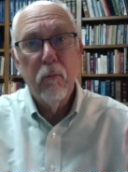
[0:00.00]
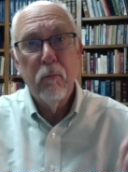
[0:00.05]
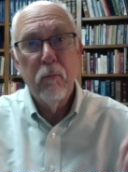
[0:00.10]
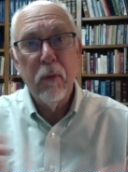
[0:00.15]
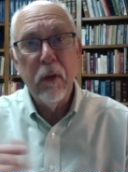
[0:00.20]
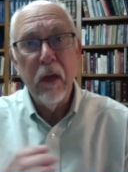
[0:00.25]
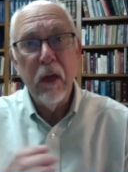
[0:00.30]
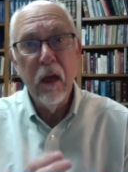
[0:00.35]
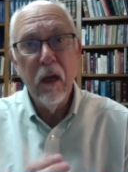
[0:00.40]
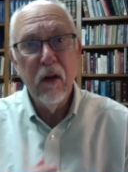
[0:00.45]

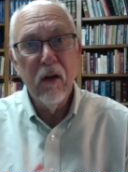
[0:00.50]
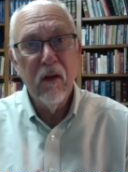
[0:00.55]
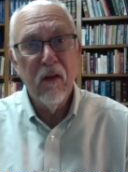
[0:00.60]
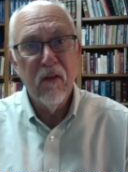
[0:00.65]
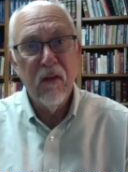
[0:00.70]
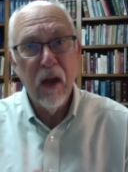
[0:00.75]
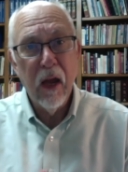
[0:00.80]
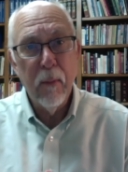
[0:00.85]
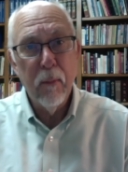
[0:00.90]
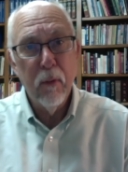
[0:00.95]
Being a
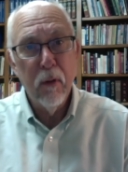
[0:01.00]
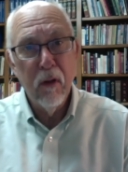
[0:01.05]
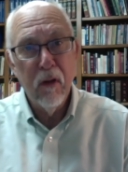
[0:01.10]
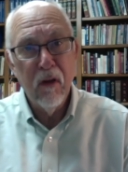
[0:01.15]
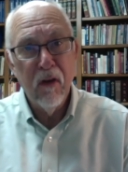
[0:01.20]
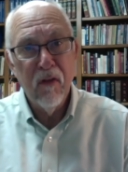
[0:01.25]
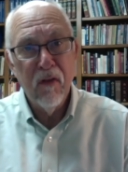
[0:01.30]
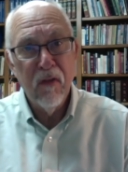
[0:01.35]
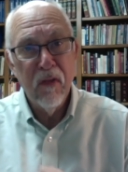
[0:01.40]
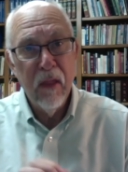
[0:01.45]
disciple
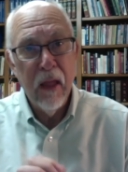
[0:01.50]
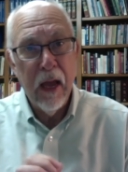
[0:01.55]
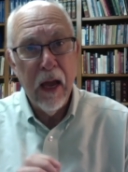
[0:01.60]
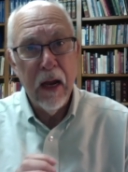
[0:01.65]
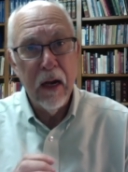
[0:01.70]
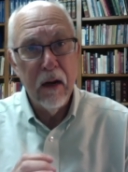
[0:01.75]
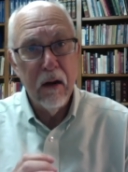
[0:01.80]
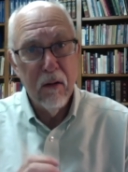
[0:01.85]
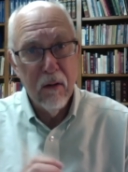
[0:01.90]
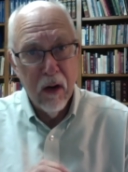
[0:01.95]
is
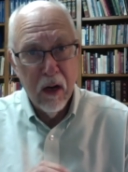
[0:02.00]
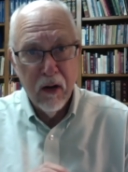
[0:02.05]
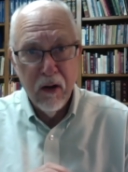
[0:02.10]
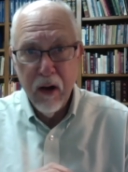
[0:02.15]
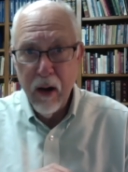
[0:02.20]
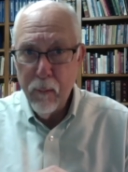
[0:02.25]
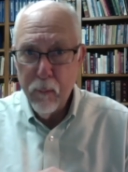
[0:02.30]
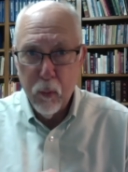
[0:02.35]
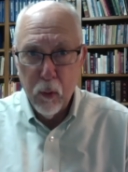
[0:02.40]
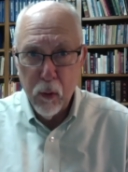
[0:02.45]
not a
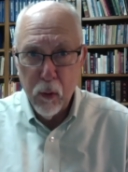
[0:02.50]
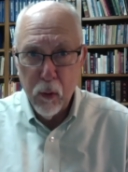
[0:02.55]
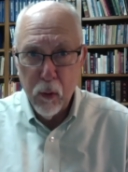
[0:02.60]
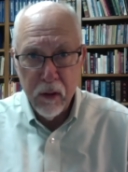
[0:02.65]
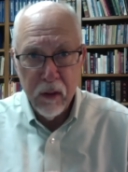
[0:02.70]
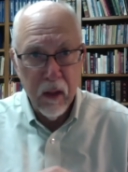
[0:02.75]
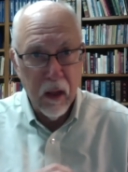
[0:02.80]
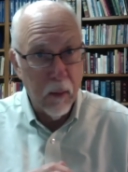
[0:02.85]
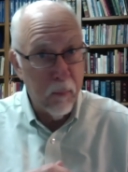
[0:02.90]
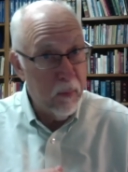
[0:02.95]
temporary
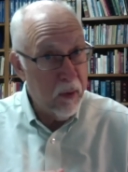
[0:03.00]
thing.